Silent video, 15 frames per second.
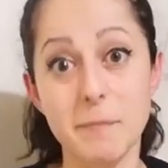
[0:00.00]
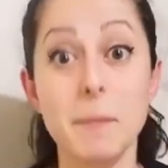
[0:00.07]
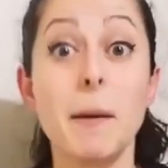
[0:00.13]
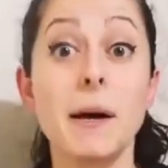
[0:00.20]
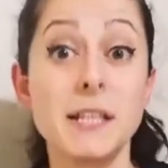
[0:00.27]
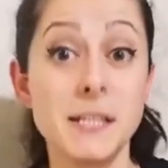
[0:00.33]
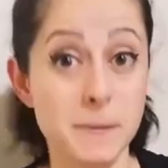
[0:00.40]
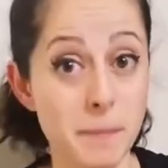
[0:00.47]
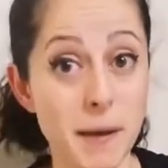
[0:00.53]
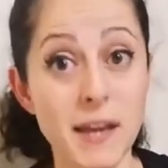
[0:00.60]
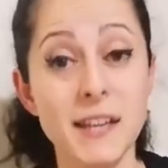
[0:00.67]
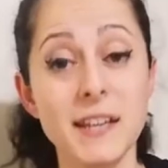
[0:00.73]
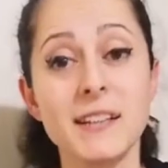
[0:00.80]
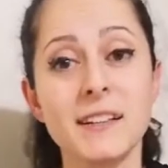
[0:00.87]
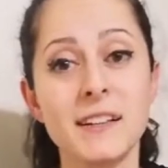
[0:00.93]
by
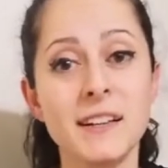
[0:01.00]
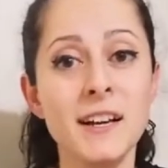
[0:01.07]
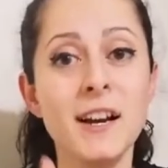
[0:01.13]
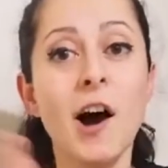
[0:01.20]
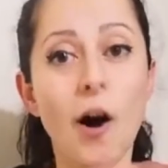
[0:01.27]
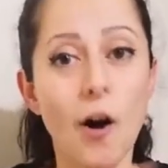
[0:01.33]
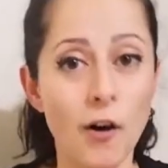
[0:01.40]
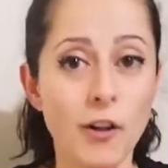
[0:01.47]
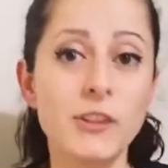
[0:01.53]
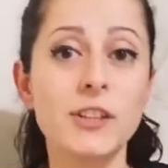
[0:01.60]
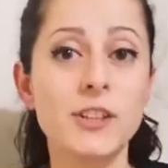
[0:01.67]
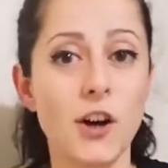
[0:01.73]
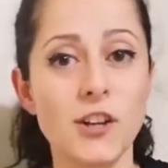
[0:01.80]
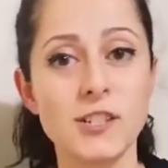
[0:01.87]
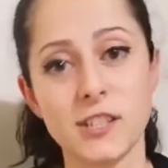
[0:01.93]
spaying all the
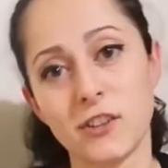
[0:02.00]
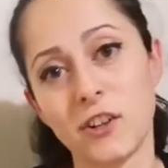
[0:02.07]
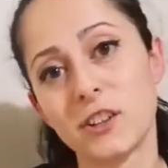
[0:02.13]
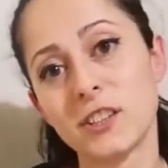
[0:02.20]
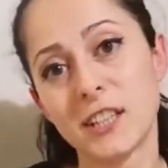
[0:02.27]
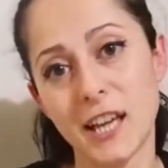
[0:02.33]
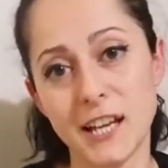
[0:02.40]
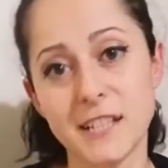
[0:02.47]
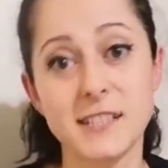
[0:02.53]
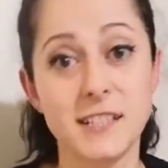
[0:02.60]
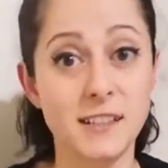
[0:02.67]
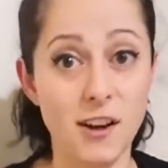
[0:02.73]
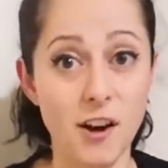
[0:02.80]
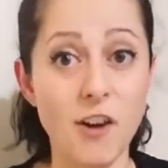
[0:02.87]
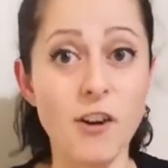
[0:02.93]
dogs and all the cats that
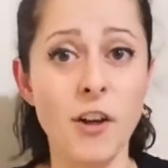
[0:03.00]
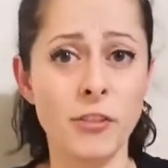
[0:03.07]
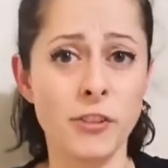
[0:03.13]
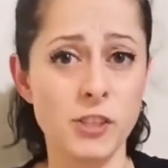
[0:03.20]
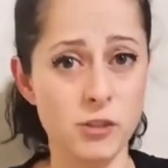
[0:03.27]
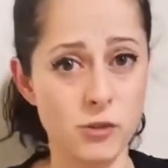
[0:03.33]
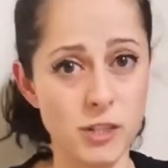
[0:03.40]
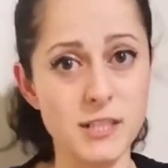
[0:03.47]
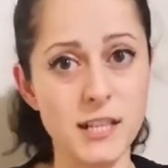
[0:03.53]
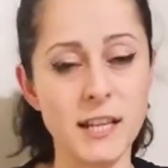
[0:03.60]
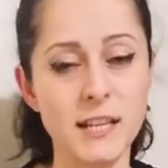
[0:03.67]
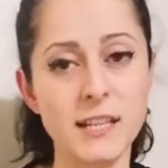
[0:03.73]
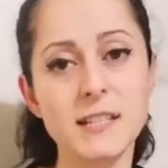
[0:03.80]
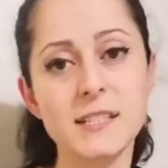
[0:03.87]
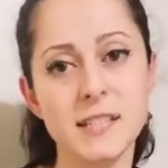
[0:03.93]
are on the streets and
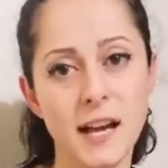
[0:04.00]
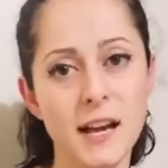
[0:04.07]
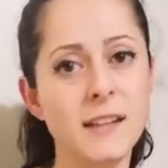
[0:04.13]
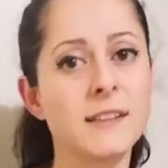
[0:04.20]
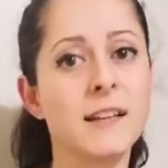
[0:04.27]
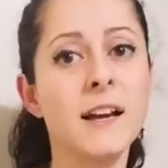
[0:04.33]
inside